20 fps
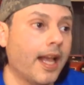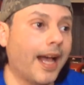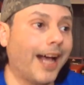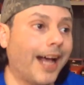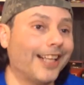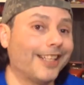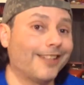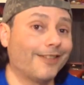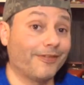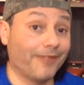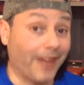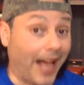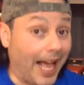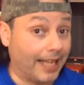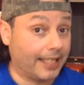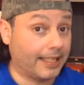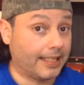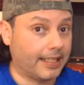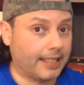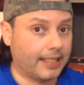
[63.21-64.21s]
as
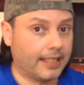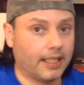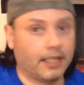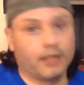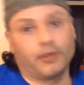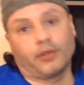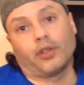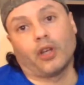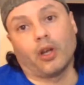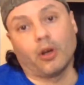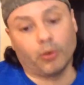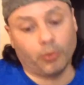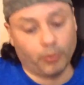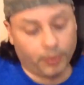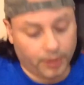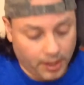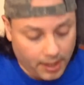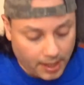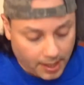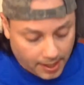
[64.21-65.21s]
facts.
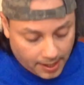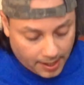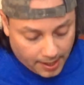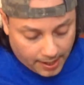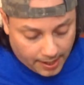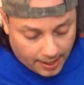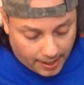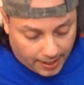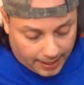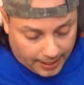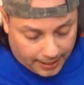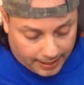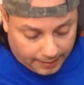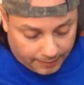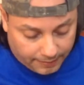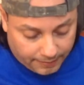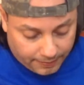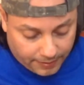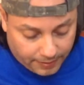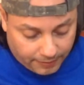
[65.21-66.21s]
So
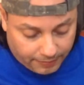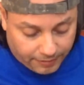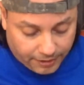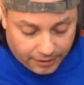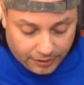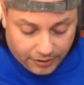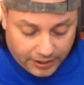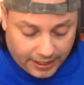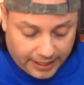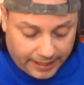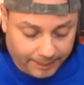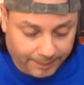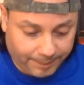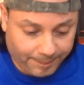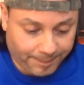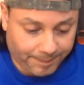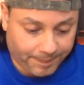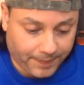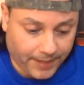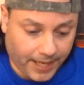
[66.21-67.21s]
the first thing,
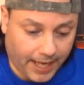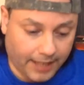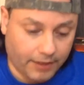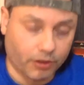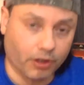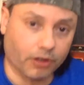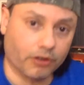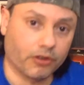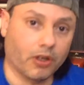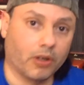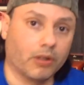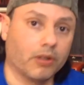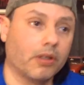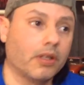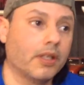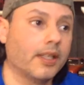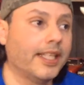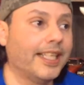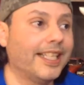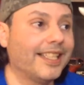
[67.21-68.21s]
I saw
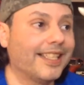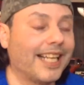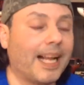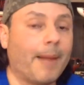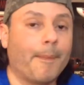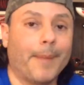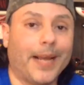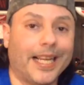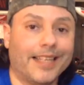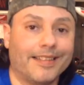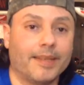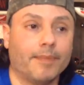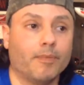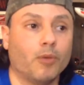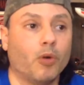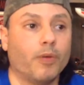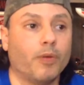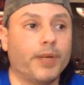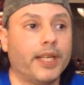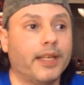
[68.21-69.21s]
Solo. It's an amazing
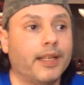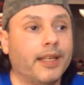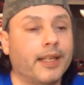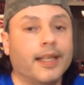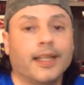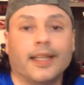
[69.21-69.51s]
movie.